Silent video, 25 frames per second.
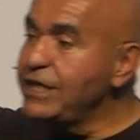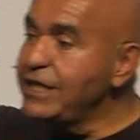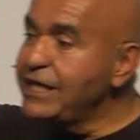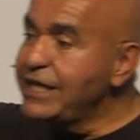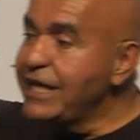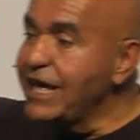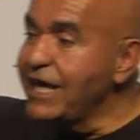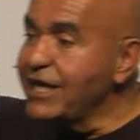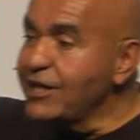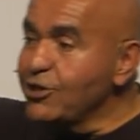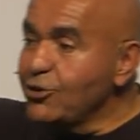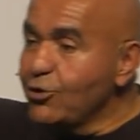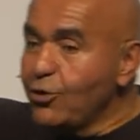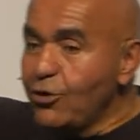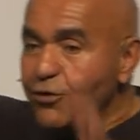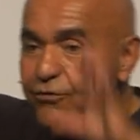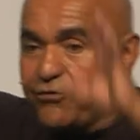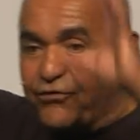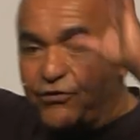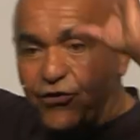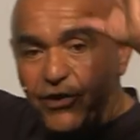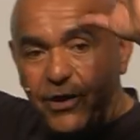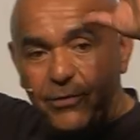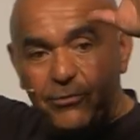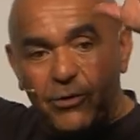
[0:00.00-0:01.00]
can go
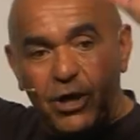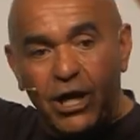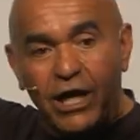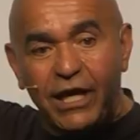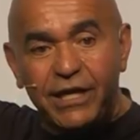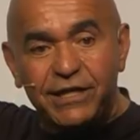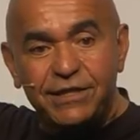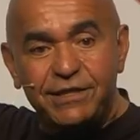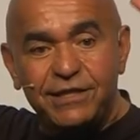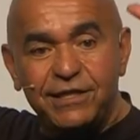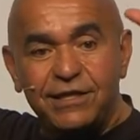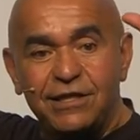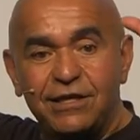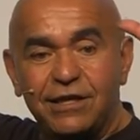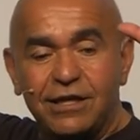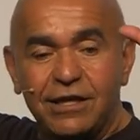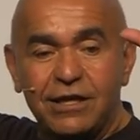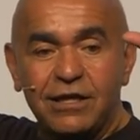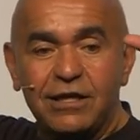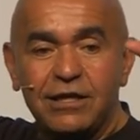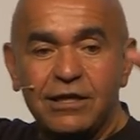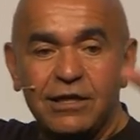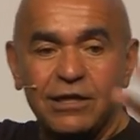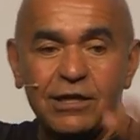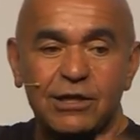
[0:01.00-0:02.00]
from idea
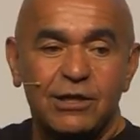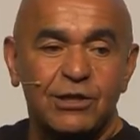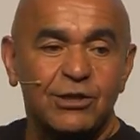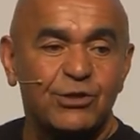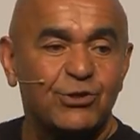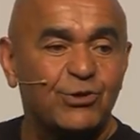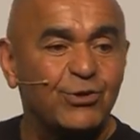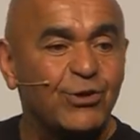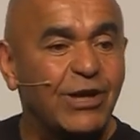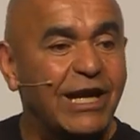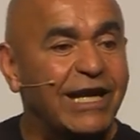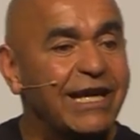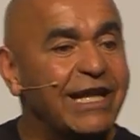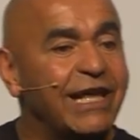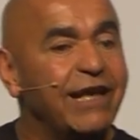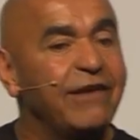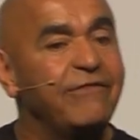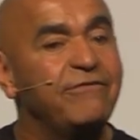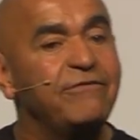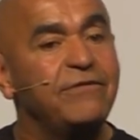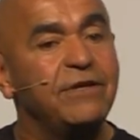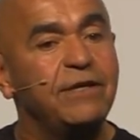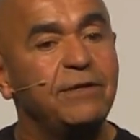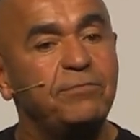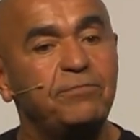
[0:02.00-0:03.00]
to an
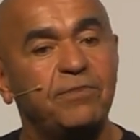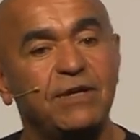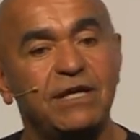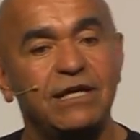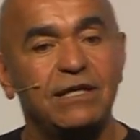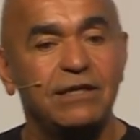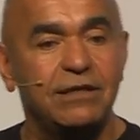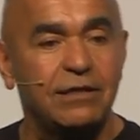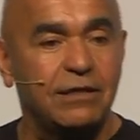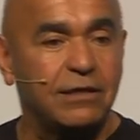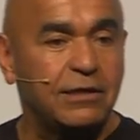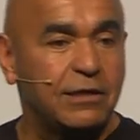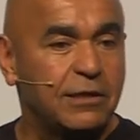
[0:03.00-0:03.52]
MVP